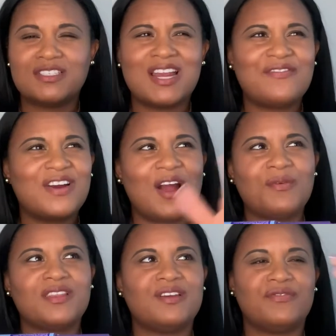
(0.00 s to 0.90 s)
And I forgot what
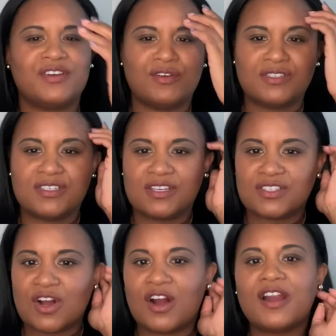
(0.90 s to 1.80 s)
the different dosages
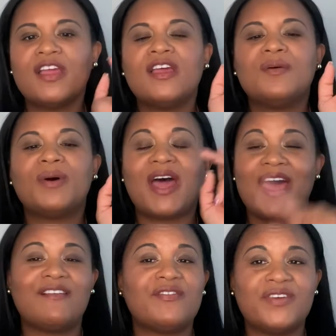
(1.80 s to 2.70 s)
are, but I
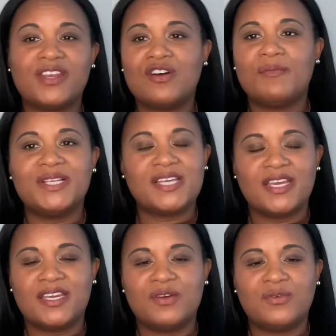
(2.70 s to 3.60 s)
have a video on me
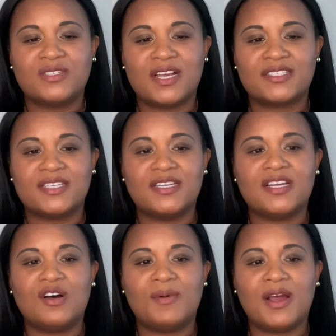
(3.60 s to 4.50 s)
taking Saxenda on